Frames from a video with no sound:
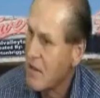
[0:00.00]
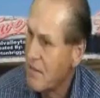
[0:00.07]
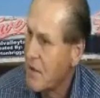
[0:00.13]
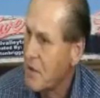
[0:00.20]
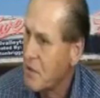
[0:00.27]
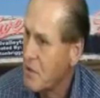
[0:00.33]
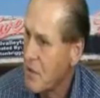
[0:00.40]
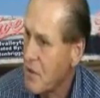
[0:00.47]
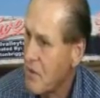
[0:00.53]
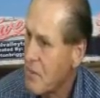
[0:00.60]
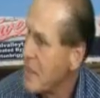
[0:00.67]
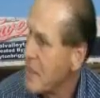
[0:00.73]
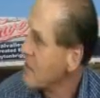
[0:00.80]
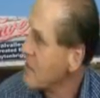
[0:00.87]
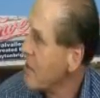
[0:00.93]
that the federal
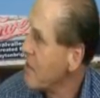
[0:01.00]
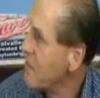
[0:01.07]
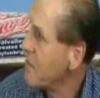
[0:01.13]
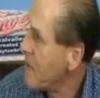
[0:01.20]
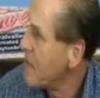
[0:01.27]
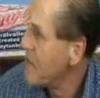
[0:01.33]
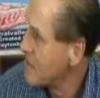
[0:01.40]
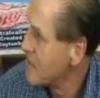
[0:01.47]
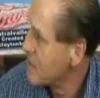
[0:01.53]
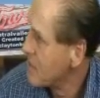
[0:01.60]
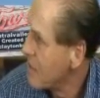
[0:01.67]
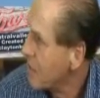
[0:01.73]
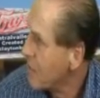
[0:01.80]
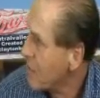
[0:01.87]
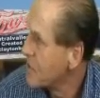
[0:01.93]
government is going to fund
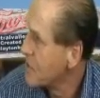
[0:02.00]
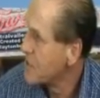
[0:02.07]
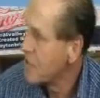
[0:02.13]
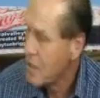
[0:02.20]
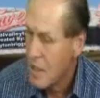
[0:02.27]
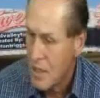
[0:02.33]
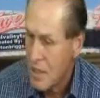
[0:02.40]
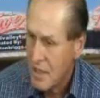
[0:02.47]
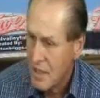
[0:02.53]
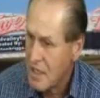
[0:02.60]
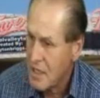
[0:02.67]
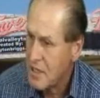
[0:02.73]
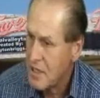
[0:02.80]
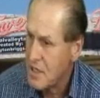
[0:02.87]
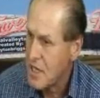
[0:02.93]
this thing, which
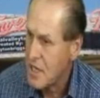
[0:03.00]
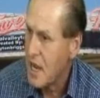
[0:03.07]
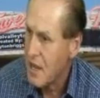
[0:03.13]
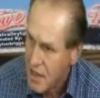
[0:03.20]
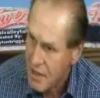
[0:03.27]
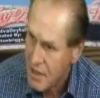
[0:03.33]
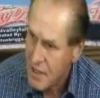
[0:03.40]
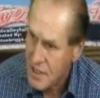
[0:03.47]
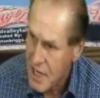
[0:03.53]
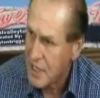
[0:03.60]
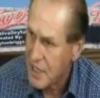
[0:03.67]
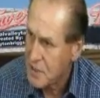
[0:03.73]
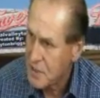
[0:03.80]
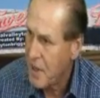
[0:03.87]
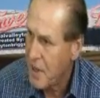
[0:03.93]
at the end of the day, the
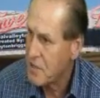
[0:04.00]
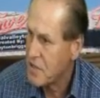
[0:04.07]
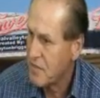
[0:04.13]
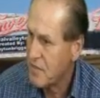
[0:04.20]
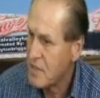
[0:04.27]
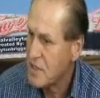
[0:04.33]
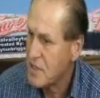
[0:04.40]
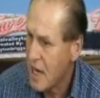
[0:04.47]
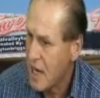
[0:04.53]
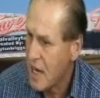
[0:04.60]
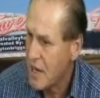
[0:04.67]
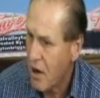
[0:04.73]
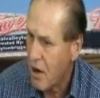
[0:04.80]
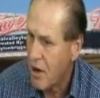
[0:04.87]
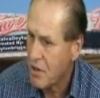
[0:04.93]
taxpayers of this
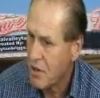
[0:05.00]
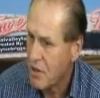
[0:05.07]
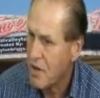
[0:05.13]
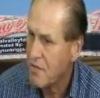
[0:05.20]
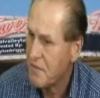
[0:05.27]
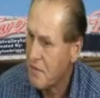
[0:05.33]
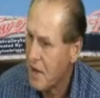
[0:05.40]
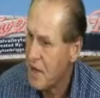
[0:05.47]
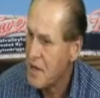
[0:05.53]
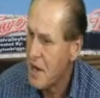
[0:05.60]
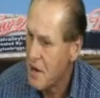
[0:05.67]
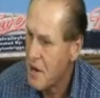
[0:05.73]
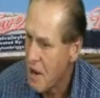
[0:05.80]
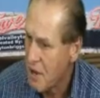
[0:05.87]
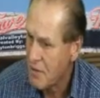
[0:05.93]
state are going to
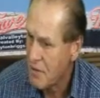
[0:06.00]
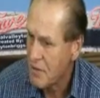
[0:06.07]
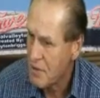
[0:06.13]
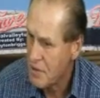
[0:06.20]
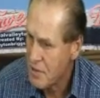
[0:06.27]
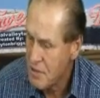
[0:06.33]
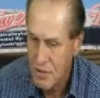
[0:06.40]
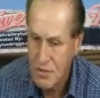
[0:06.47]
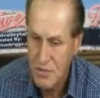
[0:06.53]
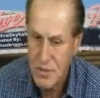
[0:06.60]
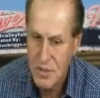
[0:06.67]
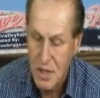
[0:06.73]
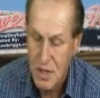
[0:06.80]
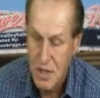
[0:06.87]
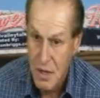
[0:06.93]
fund another
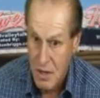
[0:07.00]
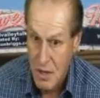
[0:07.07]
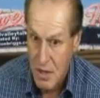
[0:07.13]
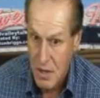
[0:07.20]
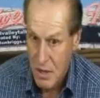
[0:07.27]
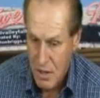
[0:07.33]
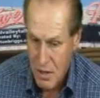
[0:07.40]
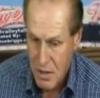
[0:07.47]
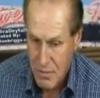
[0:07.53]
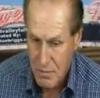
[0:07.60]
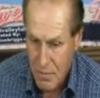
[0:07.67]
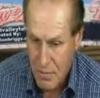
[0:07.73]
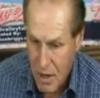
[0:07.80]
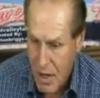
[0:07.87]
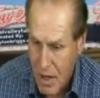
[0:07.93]
huge
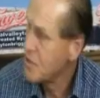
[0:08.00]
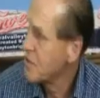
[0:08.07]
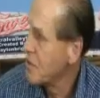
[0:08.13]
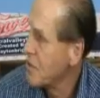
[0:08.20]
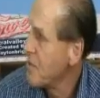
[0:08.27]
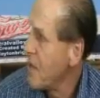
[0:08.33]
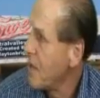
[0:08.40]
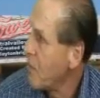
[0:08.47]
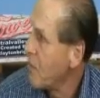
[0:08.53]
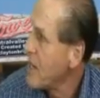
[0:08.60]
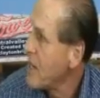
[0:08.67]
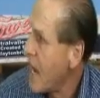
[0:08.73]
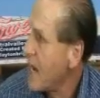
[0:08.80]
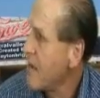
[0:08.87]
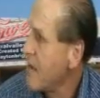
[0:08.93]
monster that
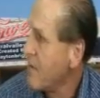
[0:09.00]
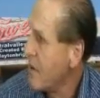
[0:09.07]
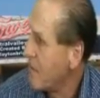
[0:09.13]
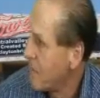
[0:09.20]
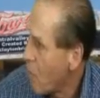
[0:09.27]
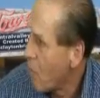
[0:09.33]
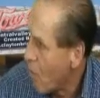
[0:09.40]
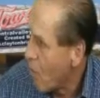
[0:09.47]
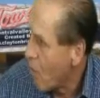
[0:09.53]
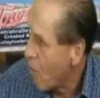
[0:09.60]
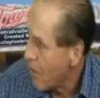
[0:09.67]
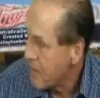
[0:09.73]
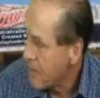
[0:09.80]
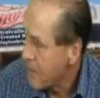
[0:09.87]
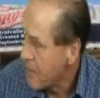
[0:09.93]
we can't even
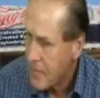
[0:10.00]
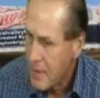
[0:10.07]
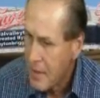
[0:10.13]
afford.